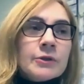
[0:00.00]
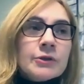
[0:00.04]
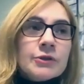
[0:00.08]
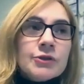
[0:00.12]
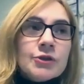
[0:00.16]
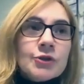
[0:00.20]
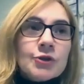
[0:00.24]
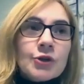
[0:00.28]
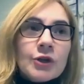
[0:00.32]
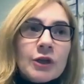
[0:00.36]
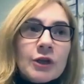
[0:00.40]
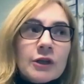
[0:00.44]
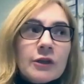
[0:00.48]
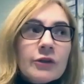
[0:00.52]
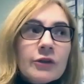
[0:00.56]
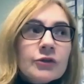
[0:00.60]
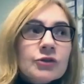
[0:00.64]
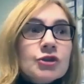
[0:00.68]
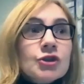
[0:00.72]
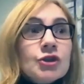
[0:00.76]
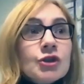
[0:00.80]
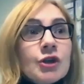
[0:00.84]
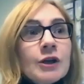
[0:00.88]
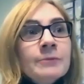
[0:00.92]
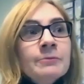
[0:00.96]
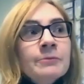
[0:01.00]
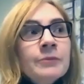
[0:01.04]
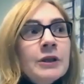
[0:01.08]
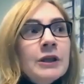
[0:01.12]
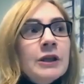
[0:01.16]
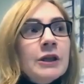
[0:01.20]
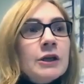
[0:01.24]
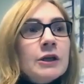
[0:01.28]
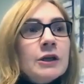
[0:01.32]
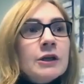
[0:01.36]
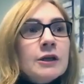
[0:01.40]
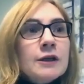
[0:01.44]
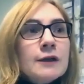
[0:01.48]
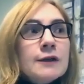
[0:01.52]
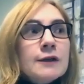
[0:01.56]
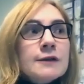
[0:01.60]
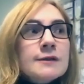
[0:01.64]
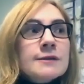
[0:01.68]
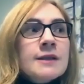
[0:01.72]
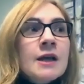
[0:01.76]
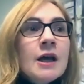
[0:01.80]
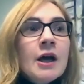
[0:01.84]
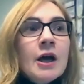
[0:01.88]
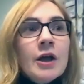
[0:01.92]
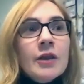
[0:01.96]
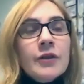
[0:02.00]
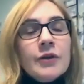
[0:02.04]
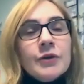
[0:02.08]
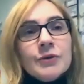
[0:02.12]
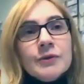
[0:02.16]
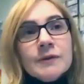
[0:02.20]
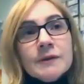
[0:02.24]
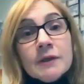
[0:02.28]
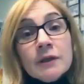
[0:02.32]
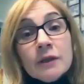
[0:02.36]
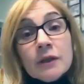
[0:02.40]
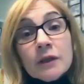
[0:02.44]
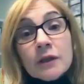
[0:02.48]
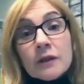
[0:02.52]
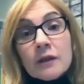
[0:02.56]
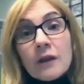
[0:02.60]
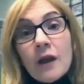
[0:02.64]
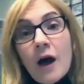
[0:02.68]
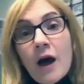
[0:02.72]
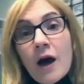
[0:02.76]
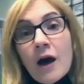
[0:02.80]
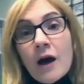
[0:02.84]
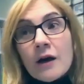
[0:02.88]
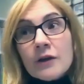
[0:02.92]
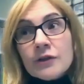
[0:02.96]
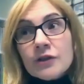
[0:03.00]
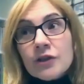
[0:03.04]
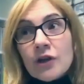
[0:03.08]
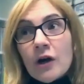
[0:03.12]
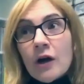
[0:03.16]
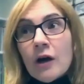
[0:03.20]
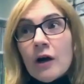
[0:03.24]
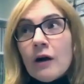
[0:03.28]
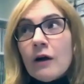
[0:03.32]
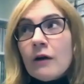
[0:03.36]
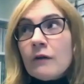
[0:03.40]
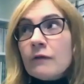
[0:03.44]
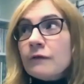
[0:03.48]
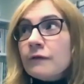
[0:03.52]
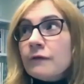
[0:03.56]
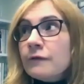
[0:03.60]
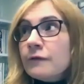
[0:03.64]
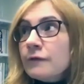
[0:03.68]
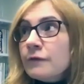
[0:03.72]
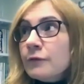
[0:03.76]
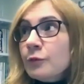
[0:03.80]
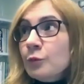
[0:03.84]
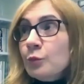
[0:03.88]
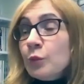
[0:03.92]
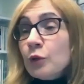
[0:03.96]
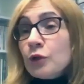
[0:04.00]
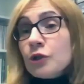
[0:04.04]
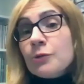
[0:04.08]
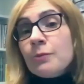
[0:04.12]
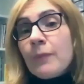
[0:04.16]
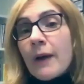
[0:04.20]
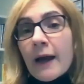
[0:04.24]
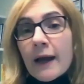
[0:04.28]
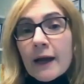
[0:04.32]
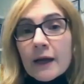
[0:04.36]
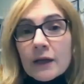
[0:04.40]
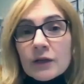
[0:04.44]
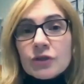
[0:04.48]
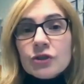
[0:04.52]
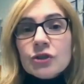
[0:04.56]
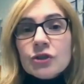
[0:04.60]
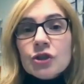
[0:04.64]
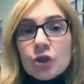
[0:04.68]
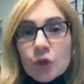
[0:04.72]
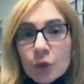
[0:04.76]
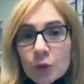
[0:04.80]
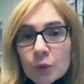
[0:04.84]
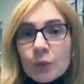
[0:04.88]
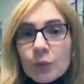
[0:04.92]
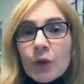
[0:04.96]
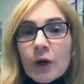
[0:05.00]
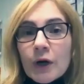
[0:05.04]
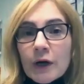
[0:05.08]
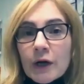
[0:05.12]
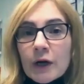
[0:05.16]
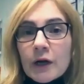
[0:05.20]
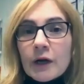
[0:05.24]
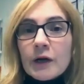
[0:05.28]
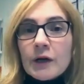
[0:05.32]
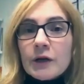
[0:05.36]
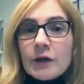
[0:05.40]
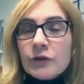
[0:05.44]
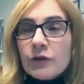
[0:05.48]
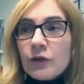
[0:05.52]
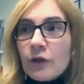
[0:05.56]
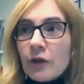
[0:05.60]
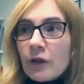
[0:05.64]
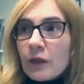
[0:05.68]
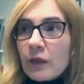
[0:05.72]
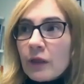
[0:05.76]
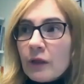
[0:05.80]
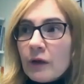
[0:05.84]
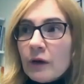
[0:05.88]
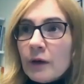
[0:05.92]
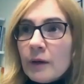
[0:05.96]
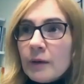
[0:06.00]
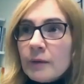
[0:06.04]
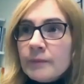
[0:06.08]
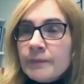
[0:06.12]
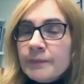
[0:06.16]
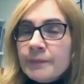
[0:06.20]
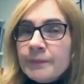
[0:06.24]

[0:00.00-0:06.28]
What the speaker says: during the Trump years, there was a lot of pushback toward the